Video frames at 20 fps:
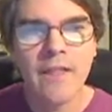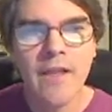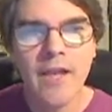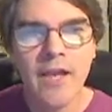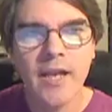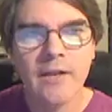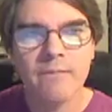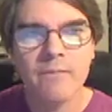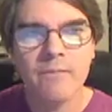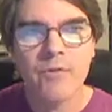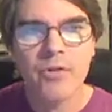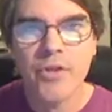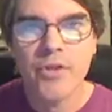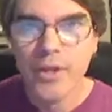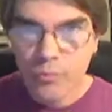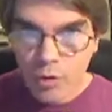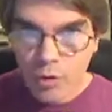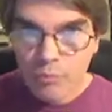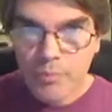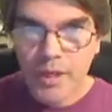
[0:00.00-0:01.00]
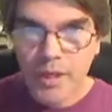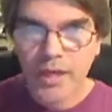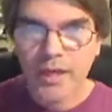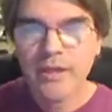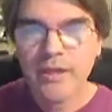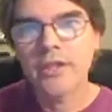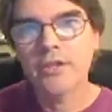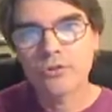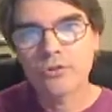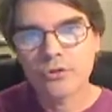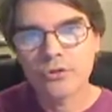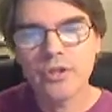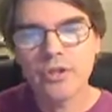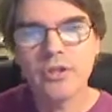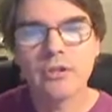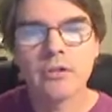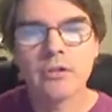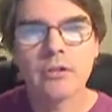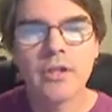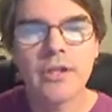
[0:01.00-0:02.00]
And they wrote back, and as you'll
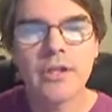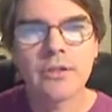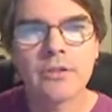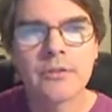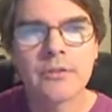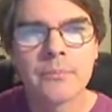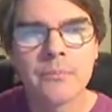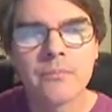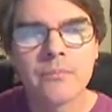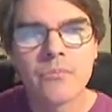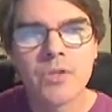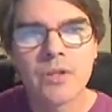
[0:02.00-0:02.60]
see in the letter,